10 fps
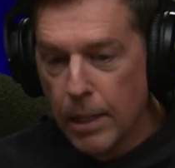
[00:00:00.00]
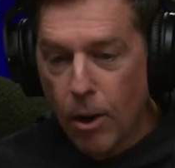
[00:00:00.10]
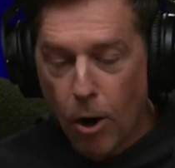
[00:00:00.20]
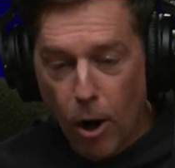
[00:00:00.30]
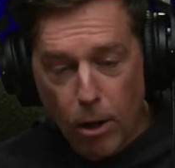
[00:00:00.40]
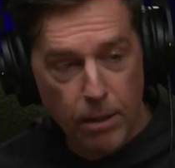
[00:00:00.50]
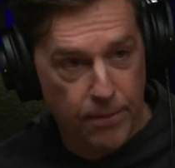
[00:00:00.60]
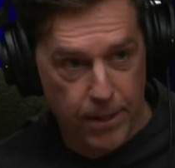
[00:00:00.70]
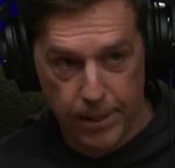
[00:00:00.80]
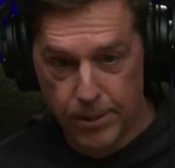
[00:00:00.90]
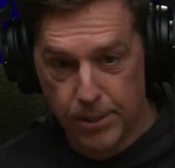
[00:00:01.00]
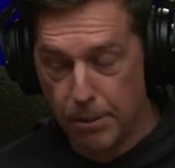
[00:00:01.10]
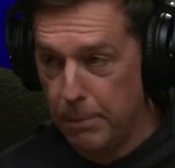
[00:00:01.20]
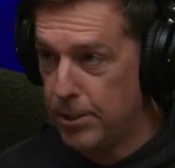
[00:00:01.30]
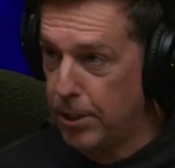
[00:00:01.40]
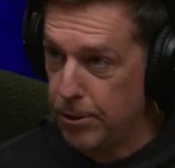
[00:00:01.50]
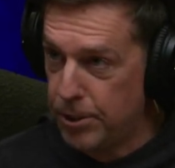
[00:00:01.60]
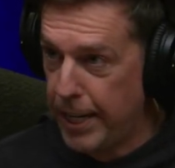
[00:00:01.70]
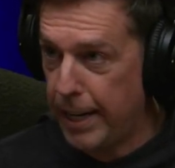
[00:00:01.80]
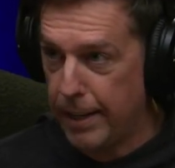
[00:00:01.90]
All of this is a
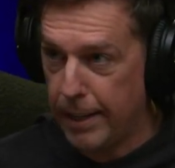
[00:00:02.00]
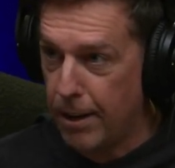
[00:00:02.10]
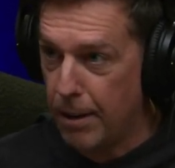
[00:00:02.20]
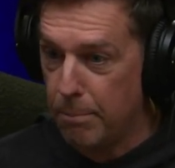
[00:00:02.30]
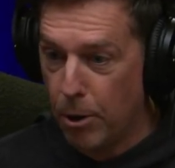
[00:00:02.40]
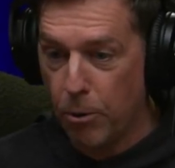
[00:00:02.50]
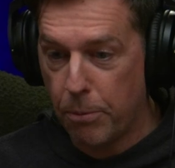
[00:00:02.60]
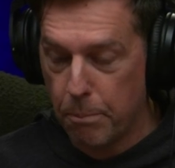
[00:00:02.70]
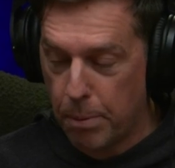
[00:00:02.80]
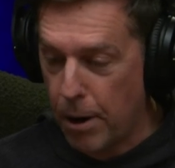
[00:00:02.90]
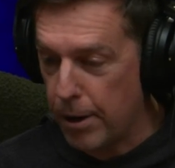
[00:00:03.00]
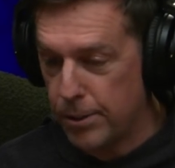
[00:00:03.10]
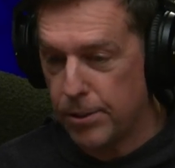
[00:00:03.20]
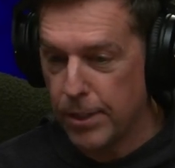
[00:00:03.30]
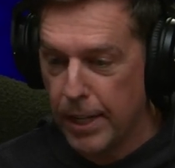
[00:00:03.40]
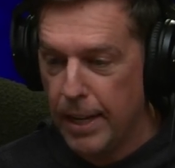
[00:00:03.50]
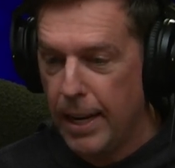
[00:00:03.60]
misunderstanding on both parts.